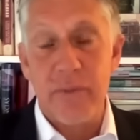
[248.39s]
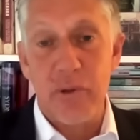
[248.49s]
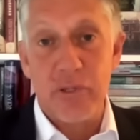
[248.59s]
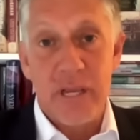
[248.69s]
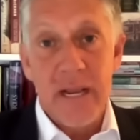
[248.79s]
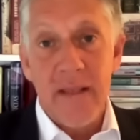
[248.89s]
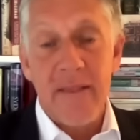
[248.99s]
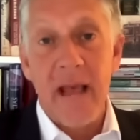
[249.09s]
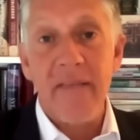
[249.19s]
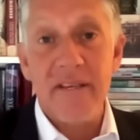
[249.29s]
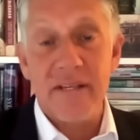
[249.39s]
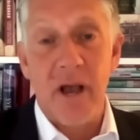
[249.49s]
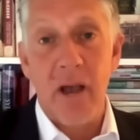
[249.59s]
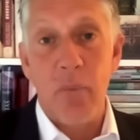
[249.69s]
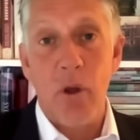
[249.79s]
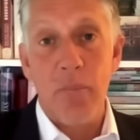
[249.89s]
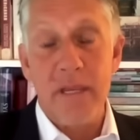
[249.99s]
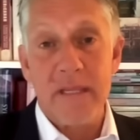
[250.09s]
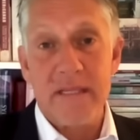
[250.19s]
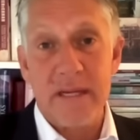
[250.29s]
because the other side won't be
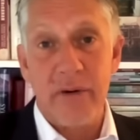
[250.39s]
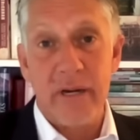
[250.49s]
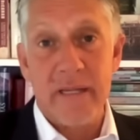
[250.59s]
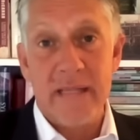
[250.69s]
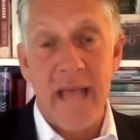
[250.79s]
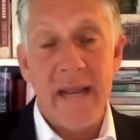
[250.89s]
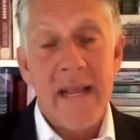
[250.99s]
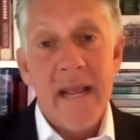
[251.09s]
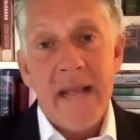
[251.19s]
considering it as that,